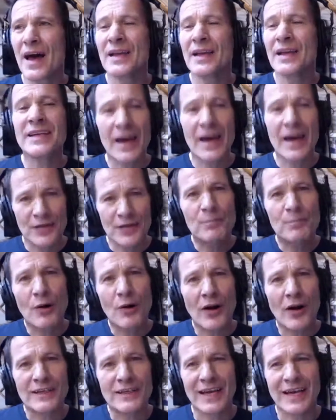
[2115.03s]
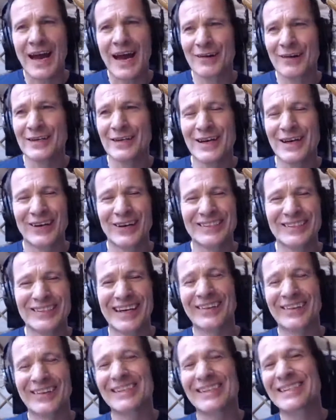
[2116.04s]
and yet the price carried on
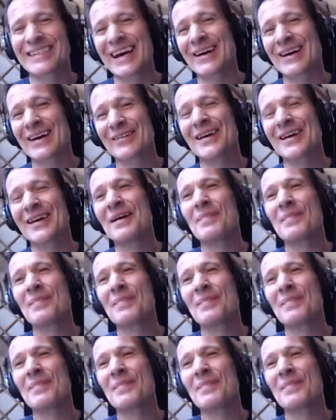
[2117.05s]
going down.